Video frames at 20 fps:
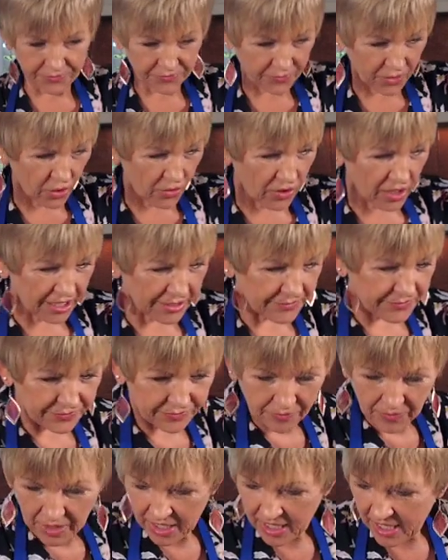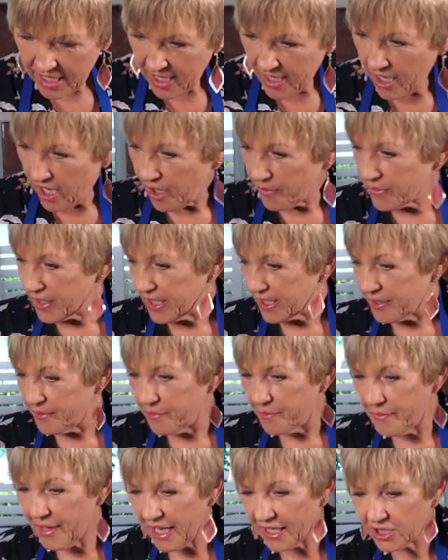All right, I'm going to
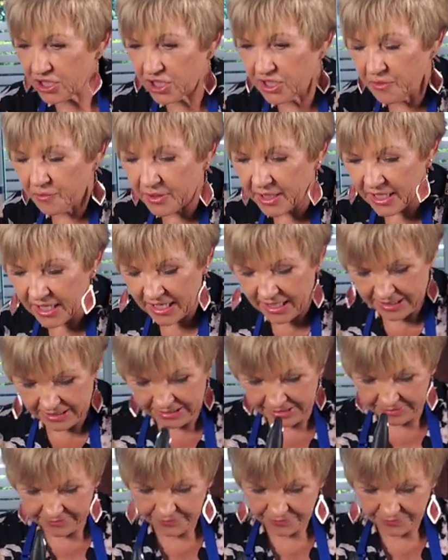mash the banana.